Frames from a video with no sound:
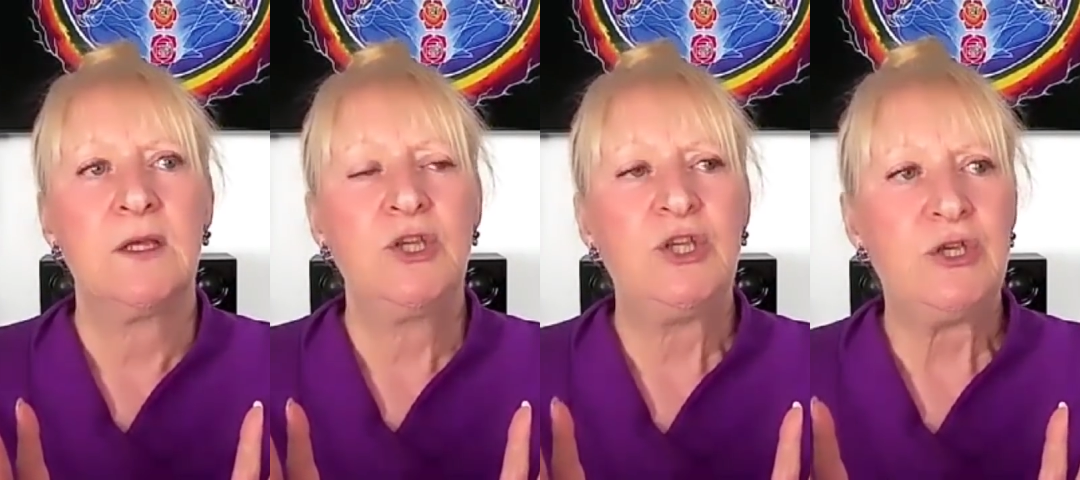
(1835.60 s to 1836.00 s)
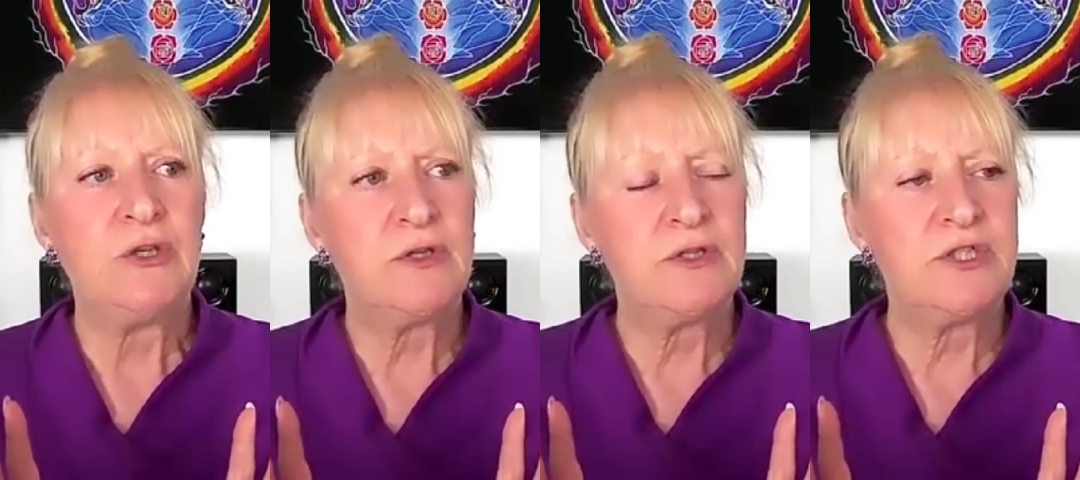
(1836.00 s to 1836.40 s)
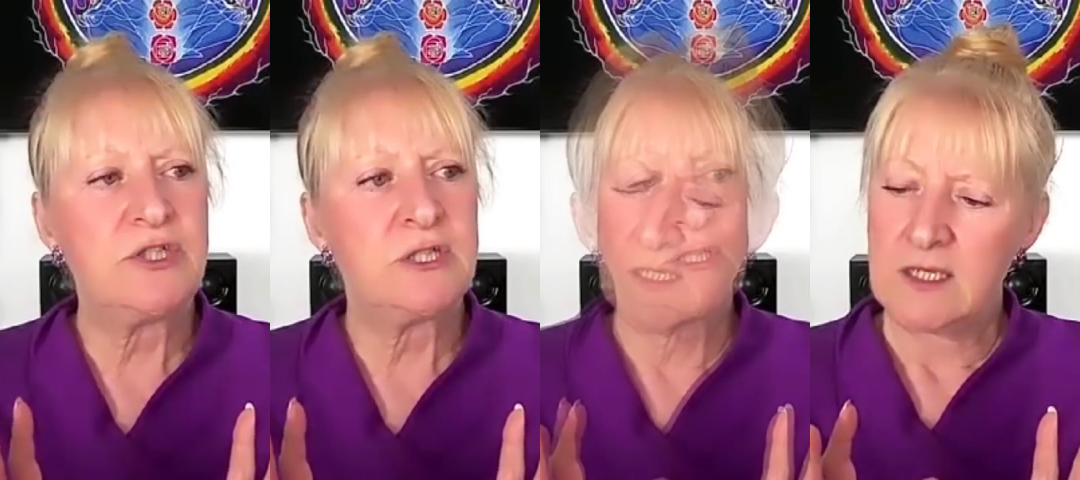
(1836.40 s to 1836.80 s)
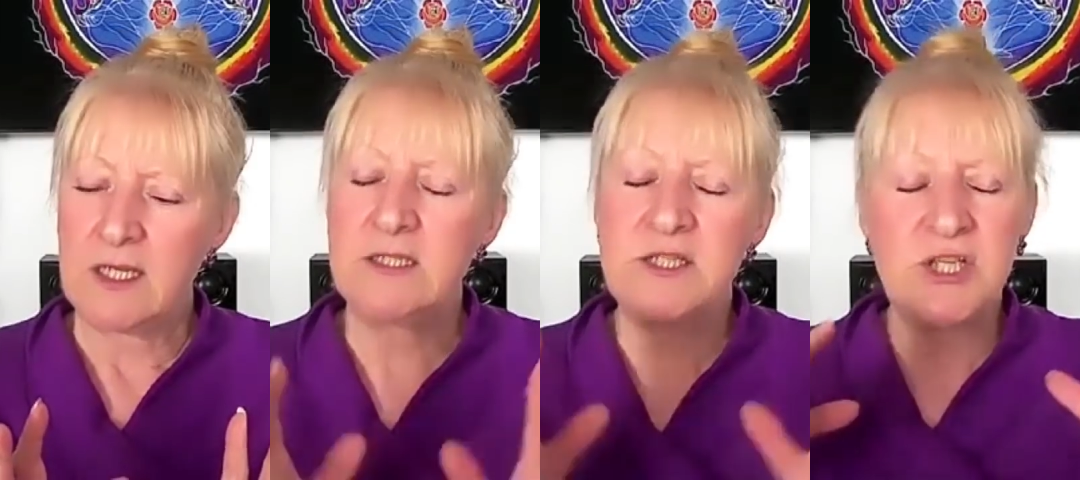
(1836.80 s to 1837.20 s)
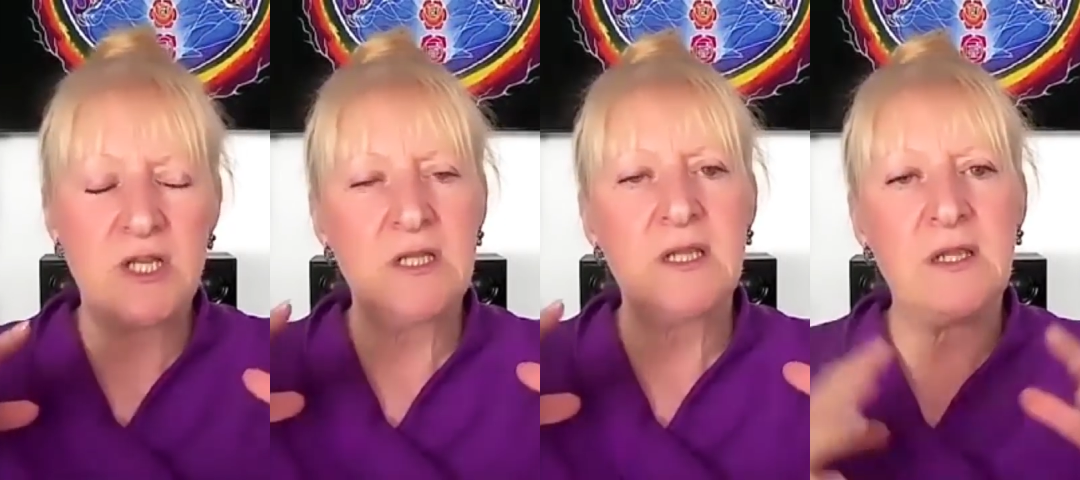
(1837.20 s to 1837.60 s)
huge
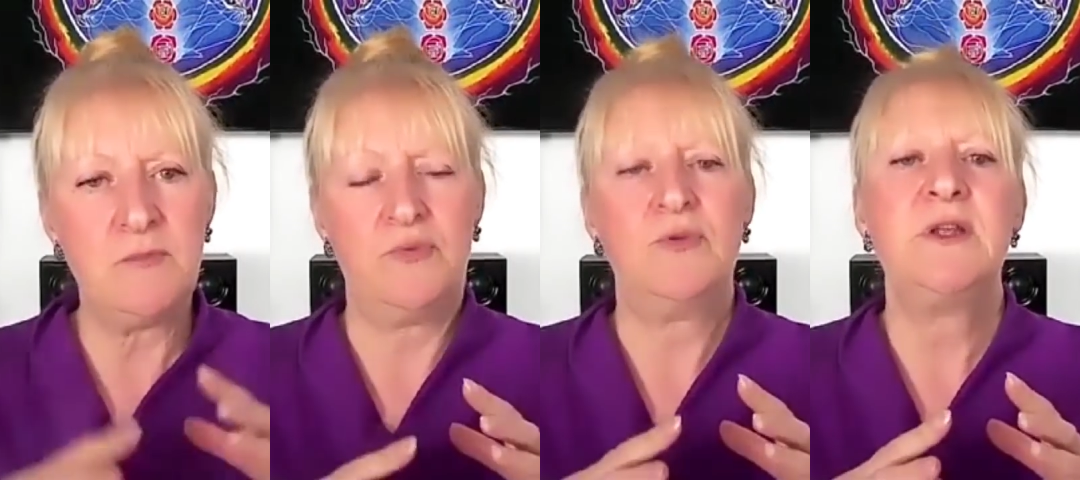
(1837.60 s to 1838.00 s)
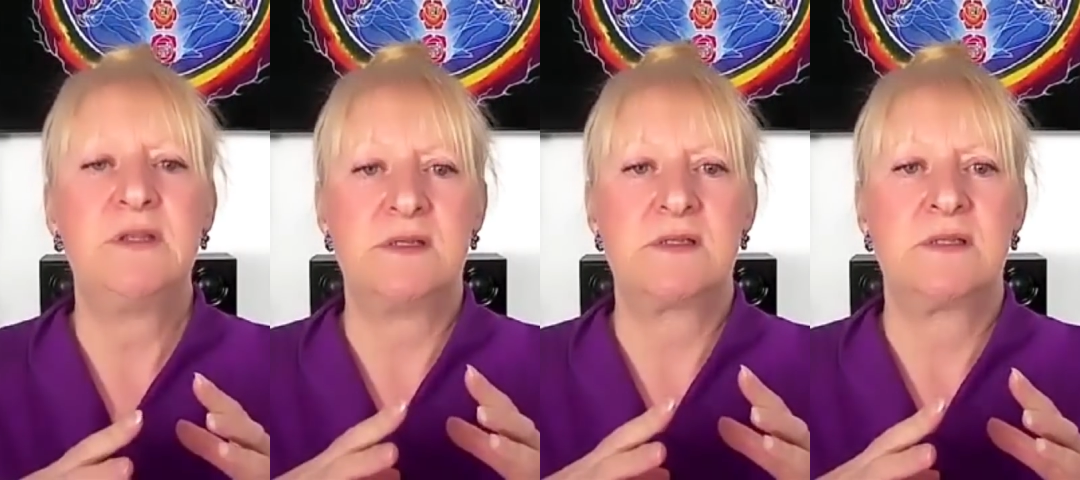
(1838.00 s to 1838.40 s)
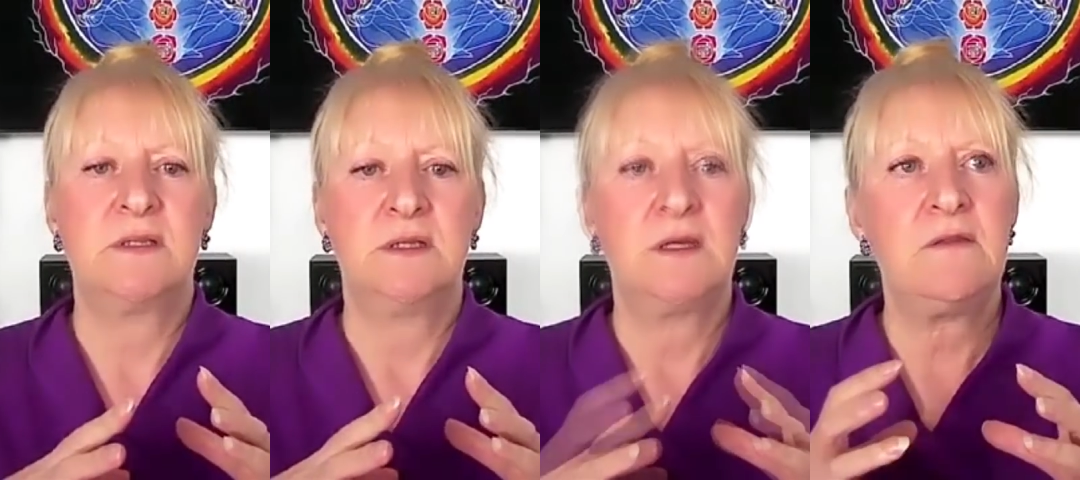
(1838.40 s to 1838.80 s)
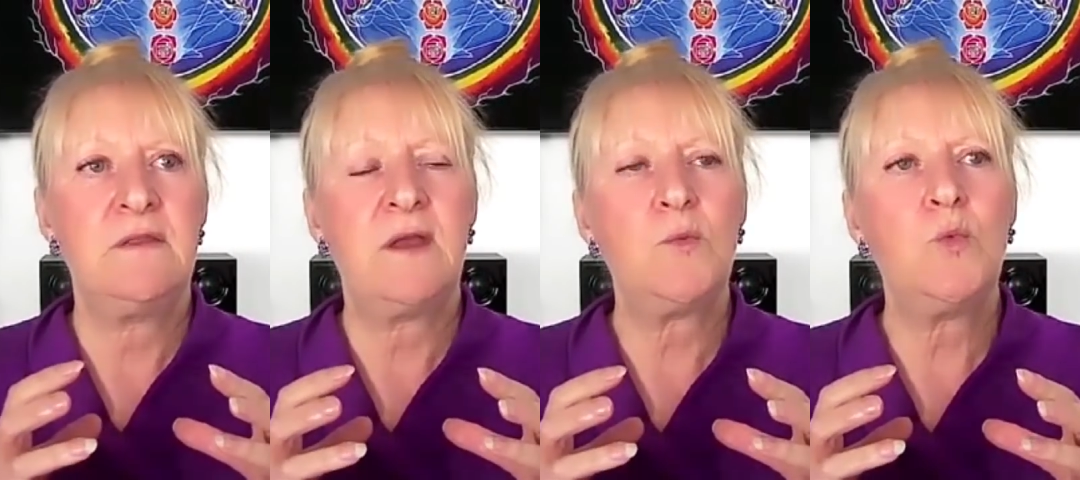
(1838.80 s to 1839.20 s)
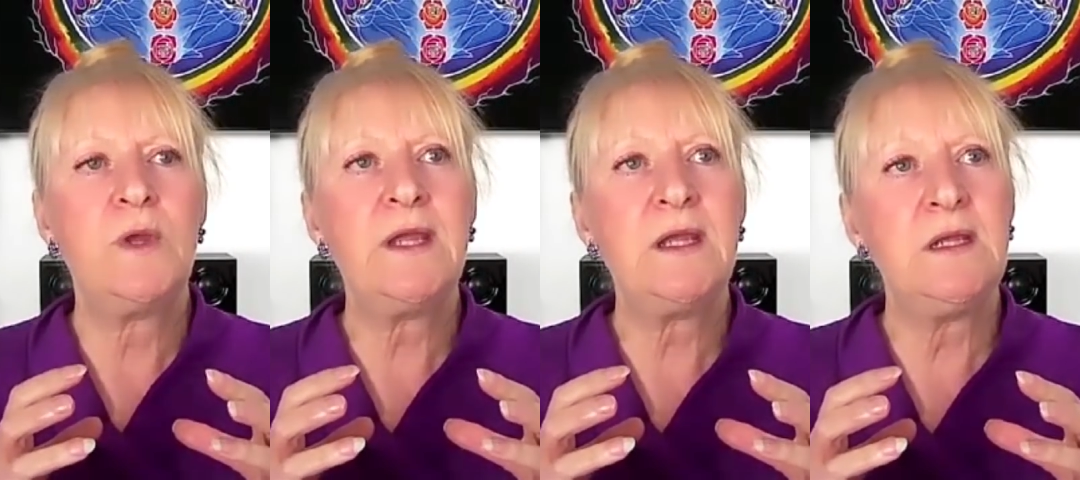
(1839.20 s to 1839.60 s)
energetic imprints that
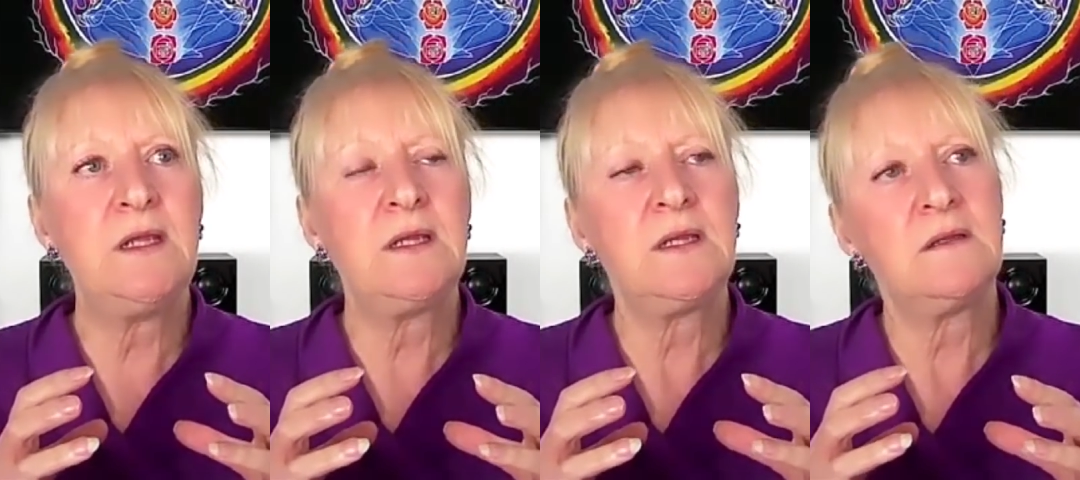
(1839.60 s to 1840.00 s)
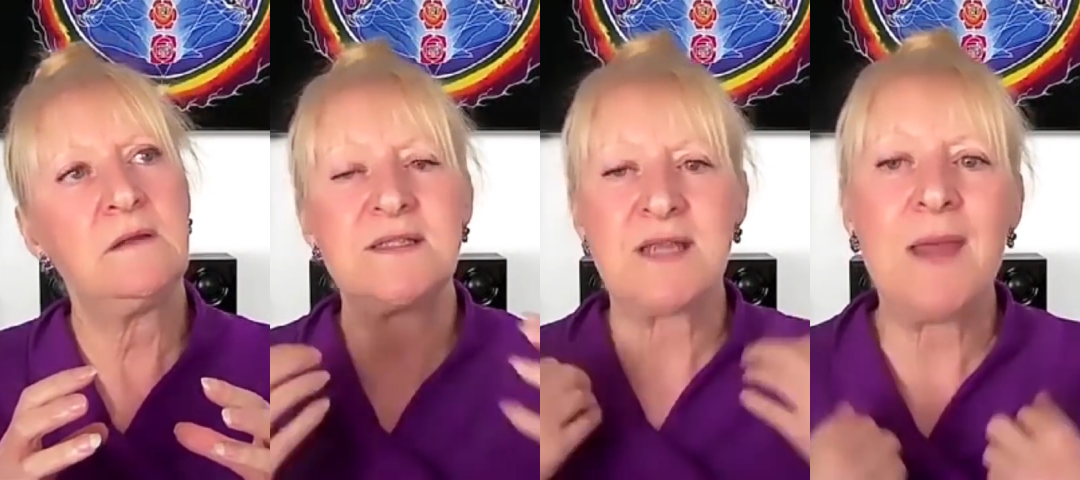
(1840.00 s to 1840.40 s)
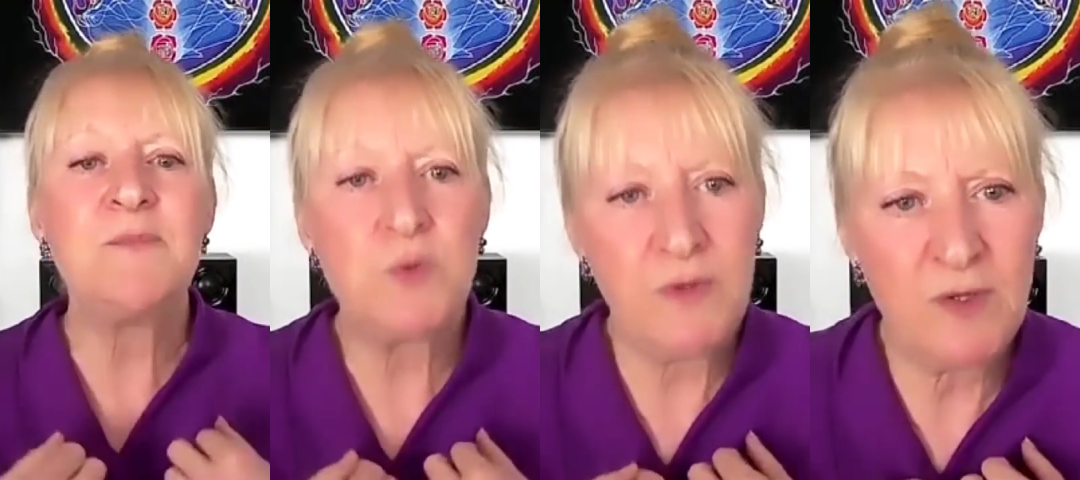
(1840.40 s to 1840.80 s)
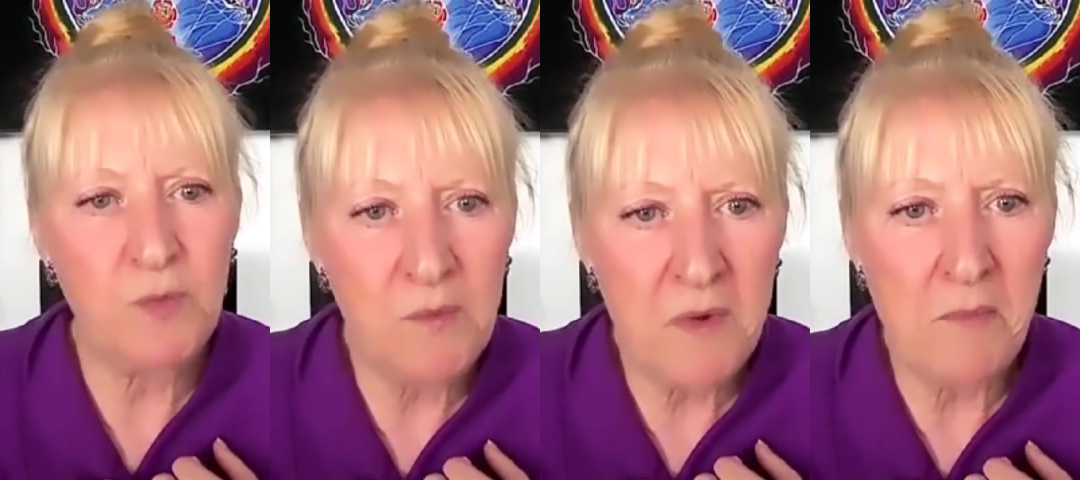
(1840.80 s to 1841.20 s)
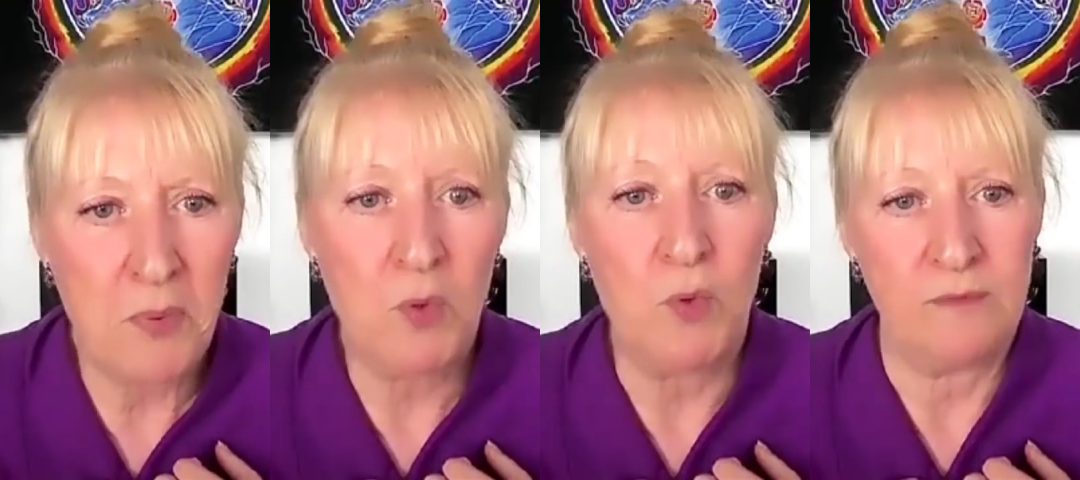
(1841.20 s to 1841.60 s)
we stamped with when we're
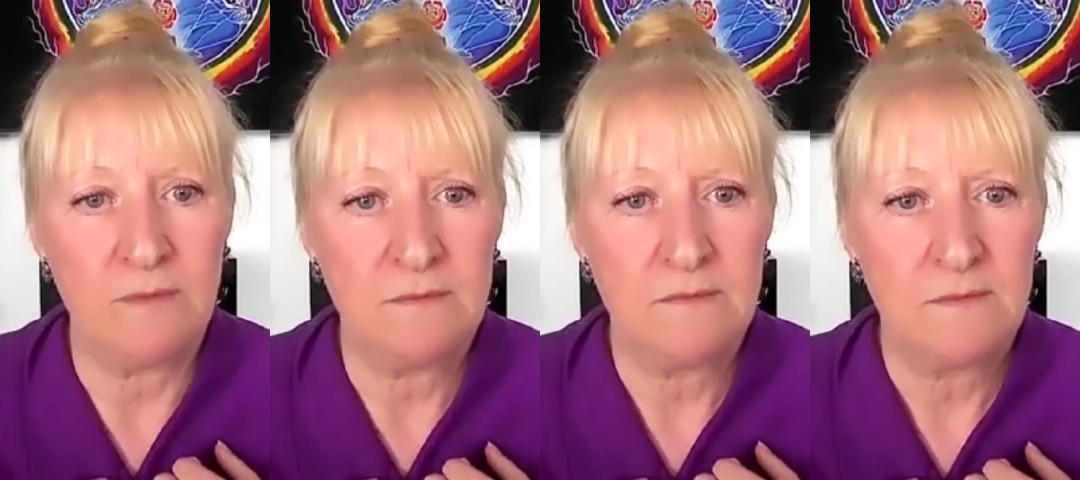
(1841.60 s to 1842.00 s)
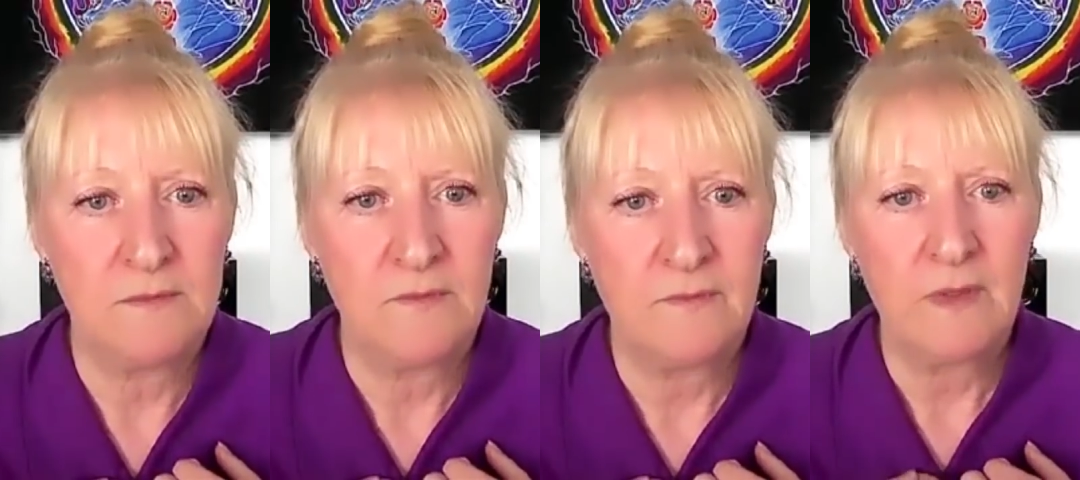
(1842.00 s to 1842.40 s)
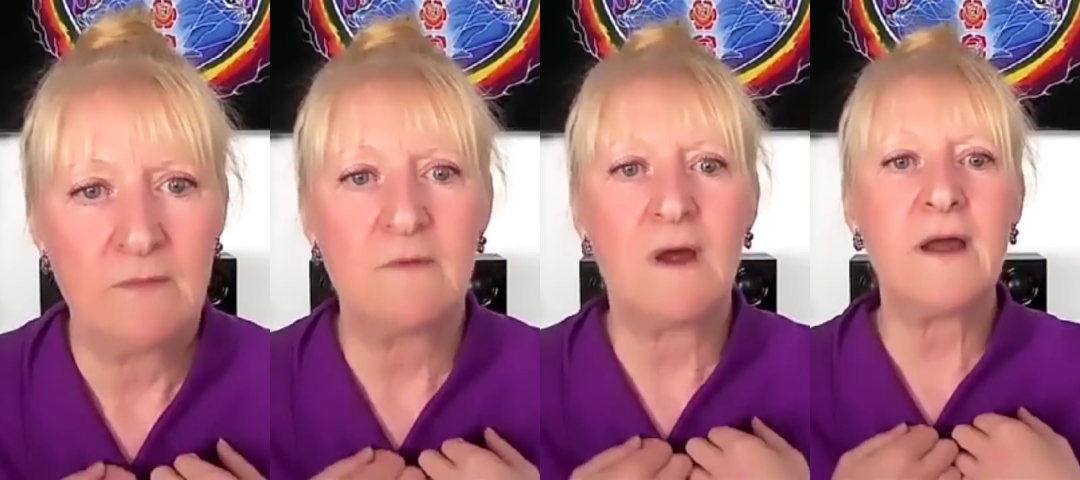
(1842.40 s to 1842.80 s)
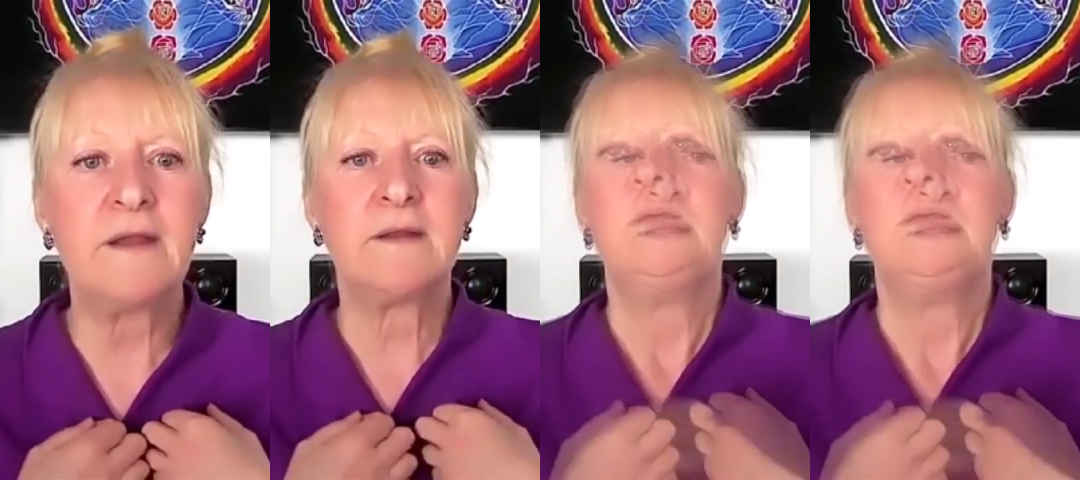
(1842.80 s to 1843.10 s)
born, right?